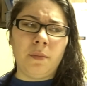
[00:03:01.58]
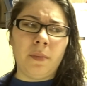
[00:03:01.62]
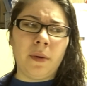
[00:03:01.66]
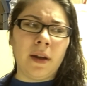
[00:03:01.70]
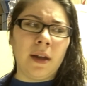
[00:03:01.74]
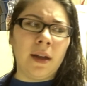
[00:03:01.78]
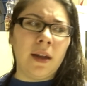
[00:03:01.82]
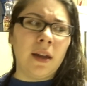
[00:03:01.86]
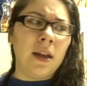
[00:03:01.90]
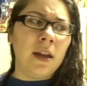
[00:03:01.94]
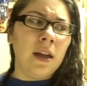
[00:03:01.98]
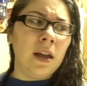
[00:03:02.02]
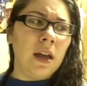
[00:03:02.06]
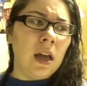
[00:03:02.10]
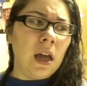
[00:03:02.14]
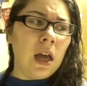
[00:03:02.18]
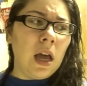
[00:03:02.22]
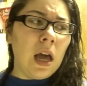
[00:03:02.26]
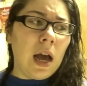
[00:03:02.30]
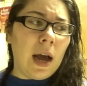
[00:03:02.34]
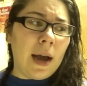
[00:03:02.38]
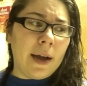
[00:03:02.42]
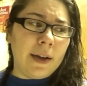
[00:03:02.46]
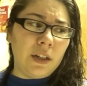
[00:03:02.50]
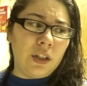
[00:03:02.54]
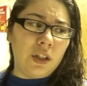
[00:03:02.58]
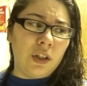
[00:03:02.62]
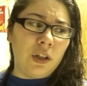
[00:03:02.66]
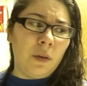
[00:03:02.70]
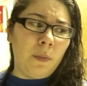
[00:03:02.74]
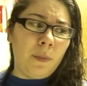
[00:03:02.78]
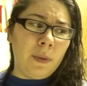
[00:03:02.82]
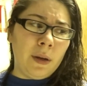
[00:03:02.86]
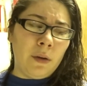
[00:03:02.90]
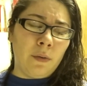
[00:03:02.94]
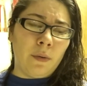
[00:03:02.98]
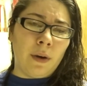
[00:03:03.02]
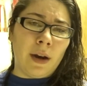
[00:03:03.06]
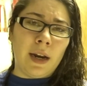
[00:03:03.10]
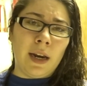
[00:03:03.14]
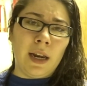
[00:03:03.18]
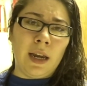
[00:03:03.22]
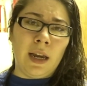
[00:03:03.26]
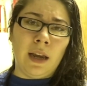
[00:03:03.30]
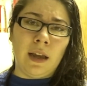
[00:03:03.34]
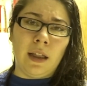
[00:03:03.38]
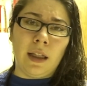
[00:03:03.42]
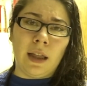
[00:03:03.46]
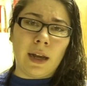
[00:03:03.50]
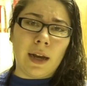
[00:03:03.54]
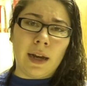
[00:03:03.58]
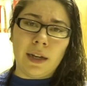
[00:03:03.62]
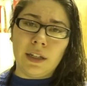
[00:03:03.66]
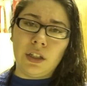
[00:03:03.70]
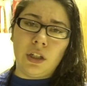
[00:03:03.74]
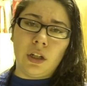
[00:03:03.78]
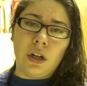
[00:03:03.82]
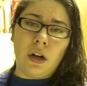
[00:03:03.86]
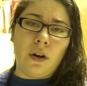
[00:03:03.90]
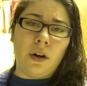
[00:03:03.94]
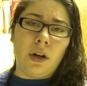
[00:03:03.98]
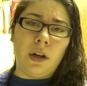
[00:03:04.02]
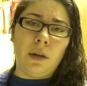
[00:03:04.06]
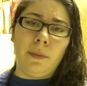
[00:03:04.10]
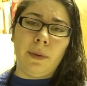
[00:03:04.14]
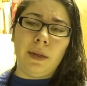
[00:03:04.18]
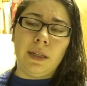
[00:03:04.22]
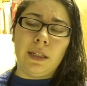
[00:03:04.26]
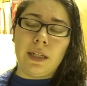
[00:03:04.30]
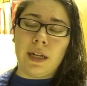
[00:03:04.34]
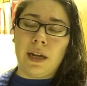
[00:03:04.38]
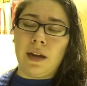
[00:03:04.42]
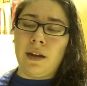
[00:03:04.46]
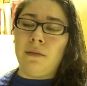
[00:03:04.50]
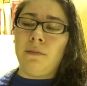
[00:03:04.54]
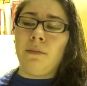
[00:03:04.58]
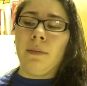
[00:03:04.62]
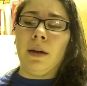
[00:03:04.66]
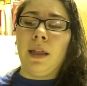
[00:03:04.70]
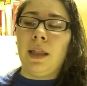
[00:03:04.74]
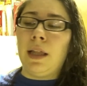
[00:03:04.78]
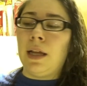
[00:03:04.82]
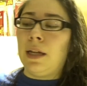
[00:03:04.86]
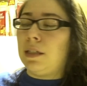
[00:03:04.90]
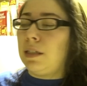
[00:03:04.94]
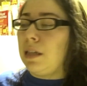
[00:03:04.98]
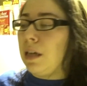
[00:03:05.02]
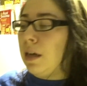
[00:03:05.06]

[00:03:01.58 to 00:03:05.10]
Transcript: but I should be ready. Like I should already be done by that